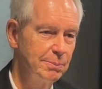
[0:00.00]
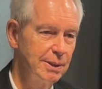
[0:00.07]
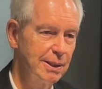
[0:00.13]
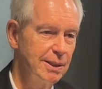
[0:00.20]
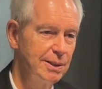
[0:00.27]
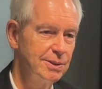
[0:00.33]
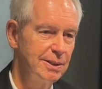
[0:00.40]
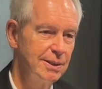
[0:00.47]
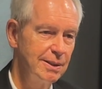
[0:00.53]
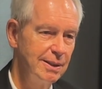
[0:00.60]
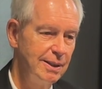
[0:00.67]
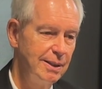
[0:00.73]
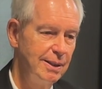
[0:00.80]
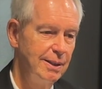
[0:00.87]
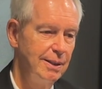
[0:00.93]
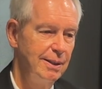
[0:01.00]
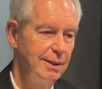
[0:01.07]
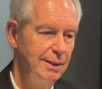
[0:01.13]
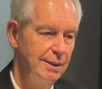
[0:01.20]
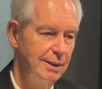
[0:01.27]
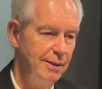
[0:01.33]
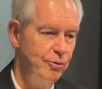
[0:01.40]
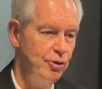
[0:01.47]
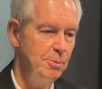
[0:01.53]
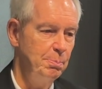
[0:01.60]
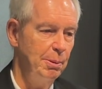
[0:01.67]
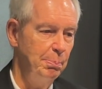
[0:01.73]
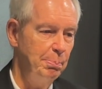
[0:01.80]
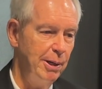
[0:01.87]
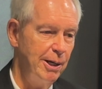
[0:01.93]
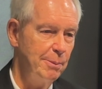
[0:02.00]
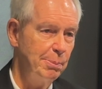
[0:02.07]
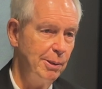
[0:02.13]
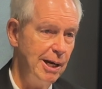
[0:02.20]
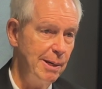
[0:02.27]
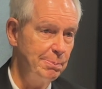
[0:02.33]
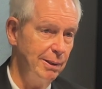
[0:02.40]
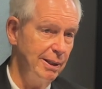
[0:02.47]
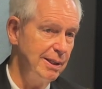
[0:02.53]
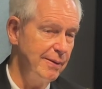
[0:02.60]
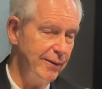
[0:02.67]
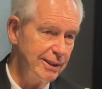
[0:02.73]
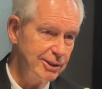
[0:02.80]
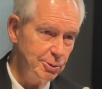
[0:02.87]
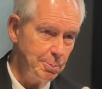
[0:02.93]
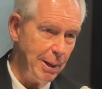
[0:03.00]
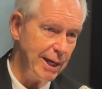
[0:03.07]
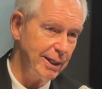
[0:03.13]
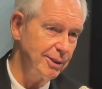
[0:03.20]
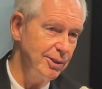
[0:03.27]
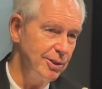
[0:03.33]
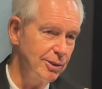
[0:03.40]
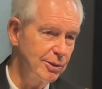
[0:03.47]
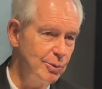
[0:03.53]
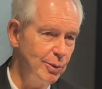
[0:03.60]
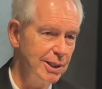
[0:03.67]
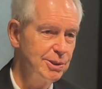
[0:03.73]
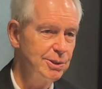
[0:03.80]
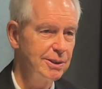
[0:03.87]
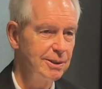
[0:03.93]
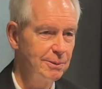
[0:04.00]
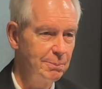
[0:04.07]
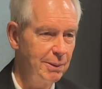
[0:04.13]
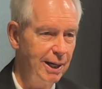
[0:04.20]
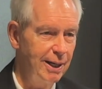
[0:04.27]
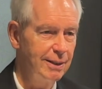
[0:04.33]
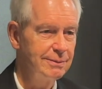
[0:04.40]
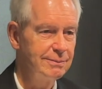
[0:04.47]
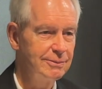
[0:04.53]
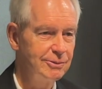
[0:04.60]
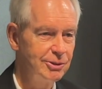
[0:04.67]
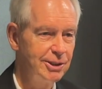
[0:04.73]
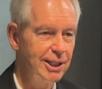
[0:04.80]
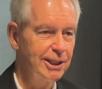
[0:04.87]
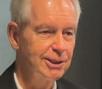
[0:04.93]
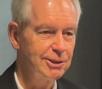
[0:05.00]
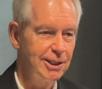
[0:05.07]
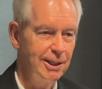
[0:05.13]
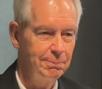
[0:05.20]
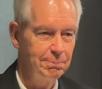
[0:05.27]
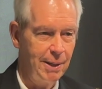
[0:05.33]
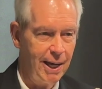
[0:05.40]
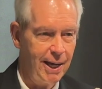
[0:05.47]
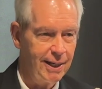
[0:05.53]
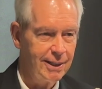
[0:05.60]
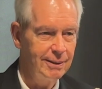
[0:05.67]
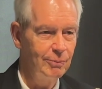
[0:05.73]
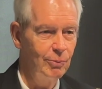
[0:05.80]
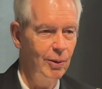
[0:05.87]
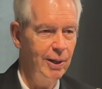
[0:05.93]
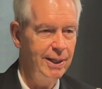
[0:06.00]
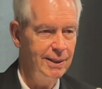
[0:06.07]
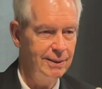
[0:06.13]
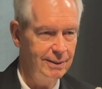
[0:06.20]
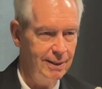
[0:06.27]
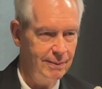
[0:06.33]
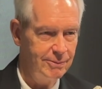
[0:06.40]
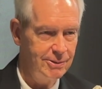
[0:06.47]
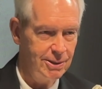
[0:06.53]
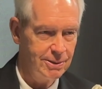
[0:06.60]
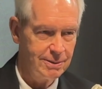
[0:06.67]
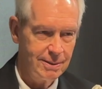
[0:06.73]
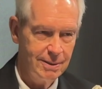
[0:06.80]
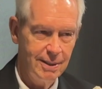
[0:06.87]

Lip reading: because if you prepare properly, and it's back to your question about take a step back and wait and just